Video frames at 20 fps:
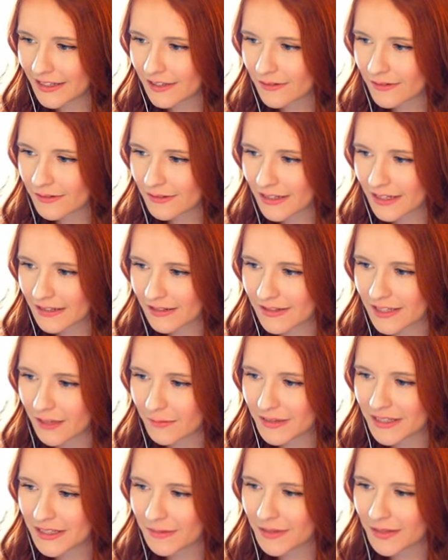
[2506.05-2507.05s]
Can, you, can you tell
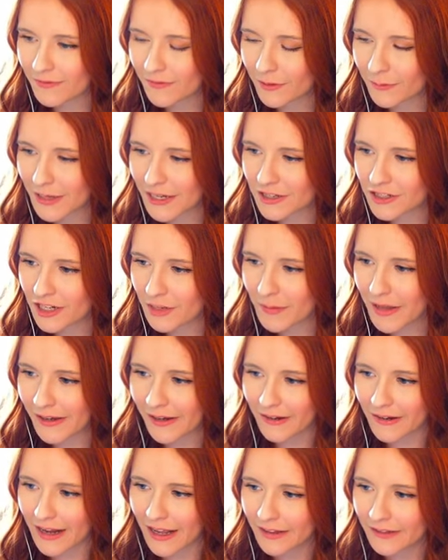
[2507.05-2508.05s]
me some information about
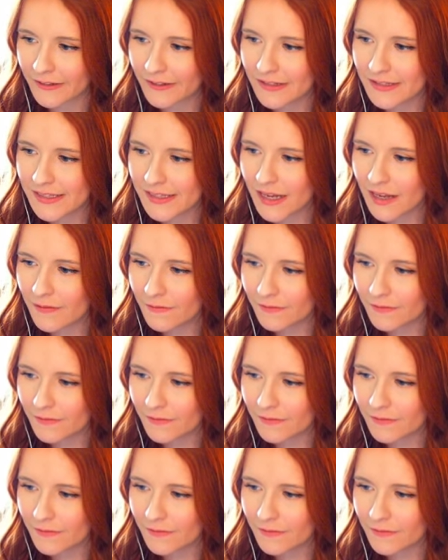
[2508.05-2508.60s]
your color and stuff?